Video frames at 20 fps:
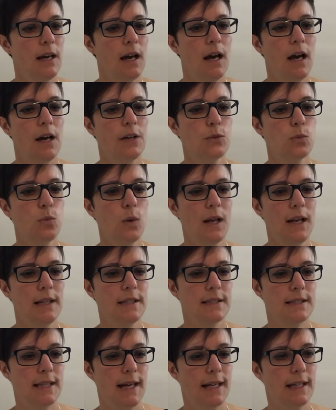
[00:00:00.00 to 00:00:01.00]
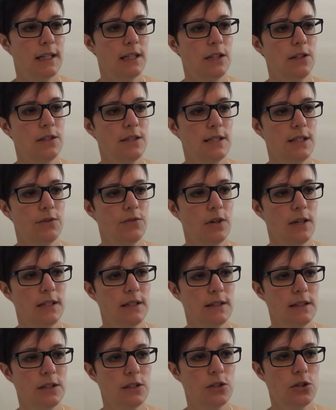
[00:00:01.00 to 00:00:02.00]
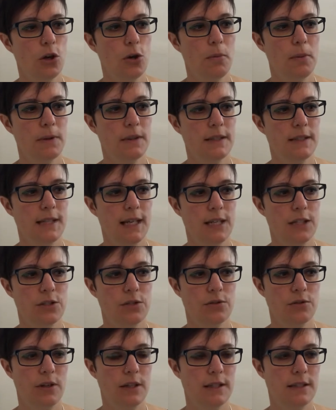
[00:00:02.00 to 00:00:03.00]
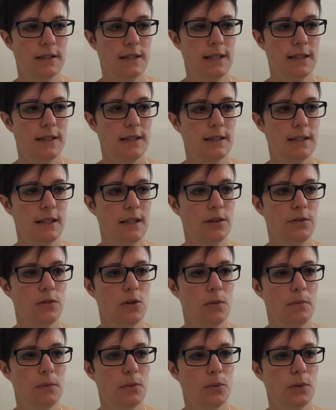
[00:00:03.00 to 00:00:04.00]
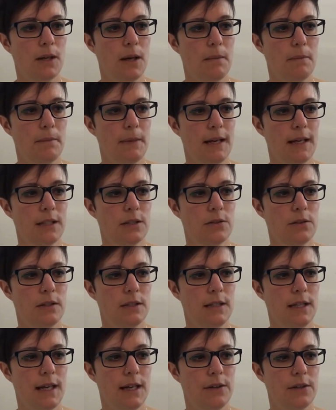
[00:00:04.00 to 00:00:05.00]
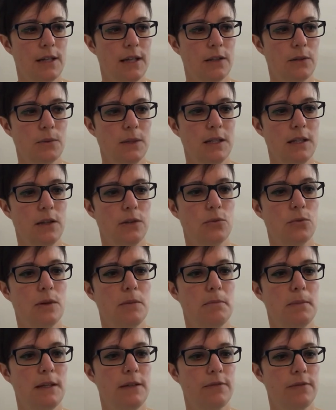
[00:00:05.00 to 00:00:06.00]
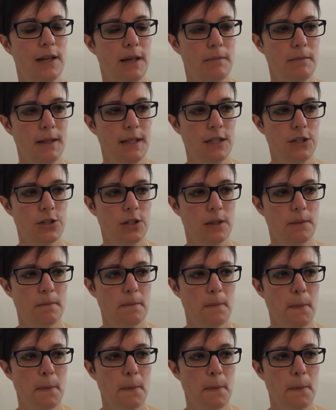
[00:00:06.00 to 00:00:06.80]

As well as that, can you see right at the top of the texture, I said this earlier on, but we'll come back to it now, now that we know that we're in B-flat major.